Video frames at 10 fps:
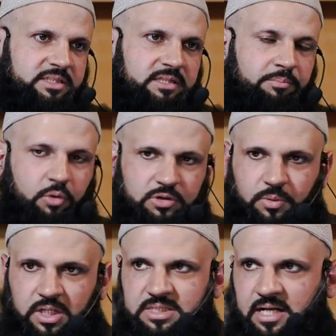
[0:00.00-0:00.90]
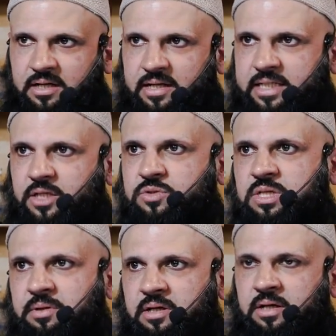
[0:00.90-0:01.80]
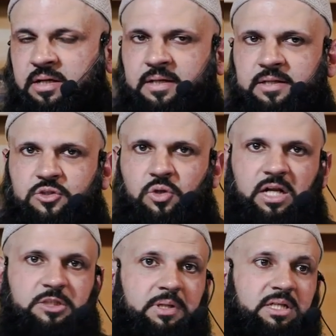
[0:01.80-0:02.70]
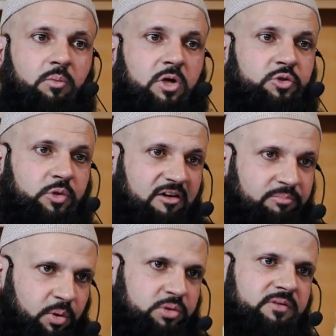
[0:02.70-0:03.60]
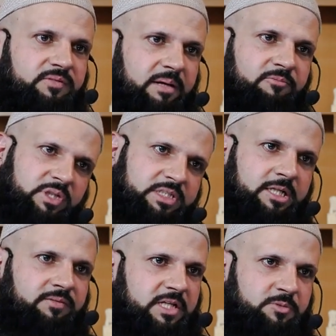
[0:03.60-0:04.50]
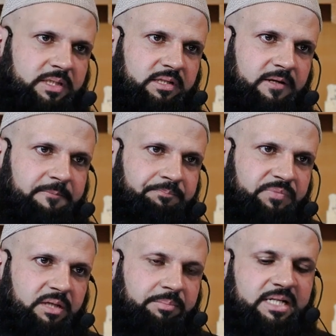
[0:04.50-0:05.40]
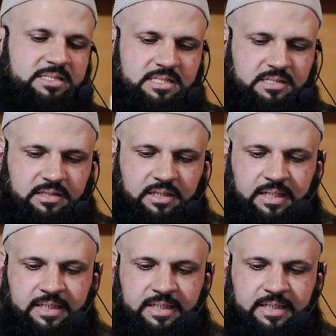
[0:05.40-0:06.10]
These are both words that are connected to sabr. So Allah subhanahu wa ta'ala wants you to have both of them for the sake of Allah subhanahu wa ta'ala. Be consistent.